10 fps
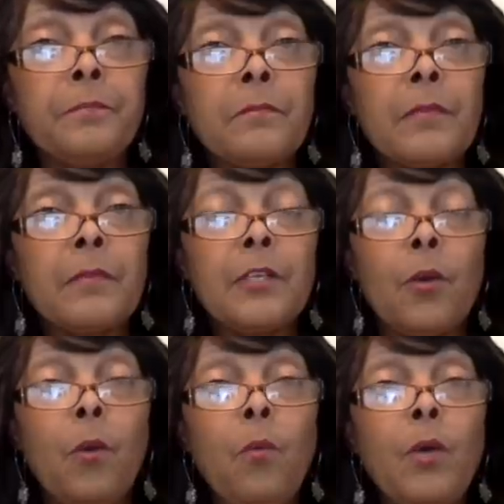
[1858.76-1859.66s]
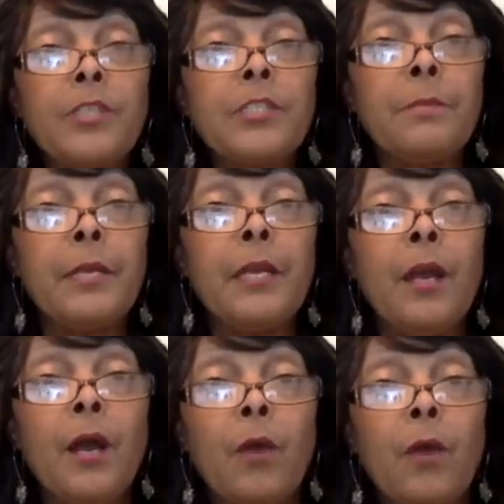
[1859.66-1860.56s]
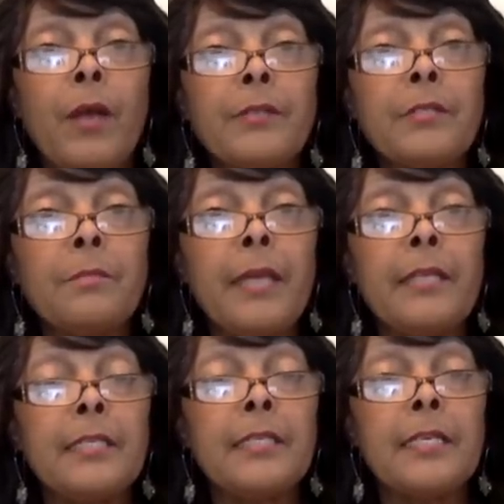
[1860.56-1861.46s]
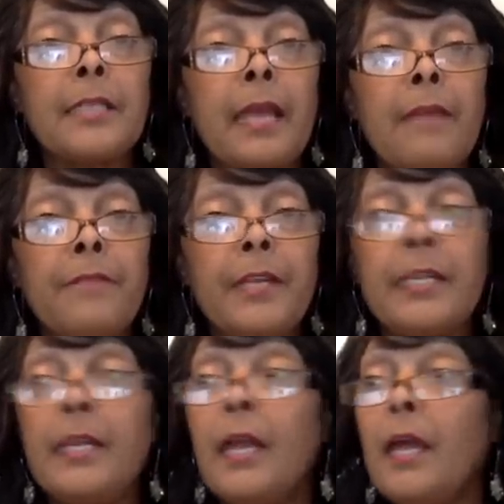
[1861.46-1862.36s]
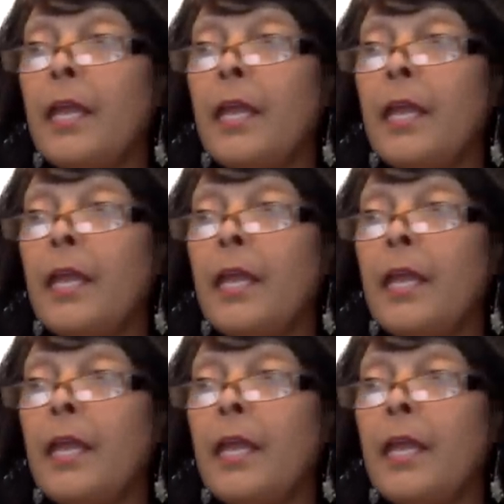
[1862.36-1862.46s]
No one wants to be around somebody that doesn't have any